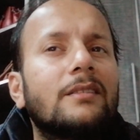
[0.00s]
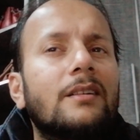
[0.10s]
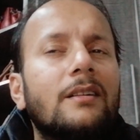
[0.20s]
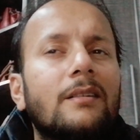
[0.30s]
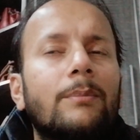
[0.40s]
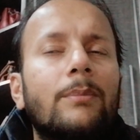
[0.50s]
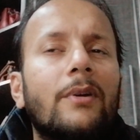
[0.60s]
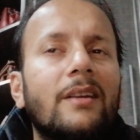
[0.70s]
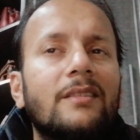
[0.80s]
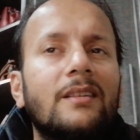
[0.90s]
her
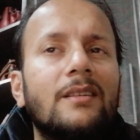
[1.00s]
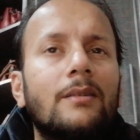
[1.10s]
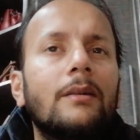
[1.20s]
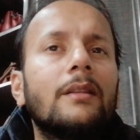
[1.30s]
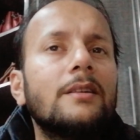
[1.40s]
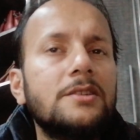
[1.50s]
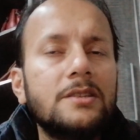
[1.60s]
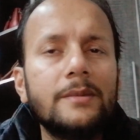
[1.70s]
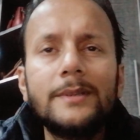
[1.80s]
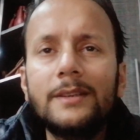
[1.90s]
present
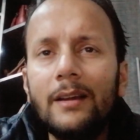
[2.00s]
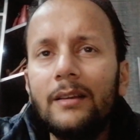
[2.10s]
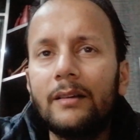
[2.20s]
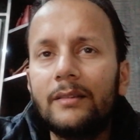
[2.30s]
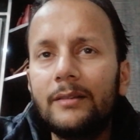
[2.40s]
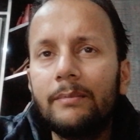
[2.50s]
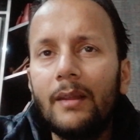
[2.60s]
relationship status.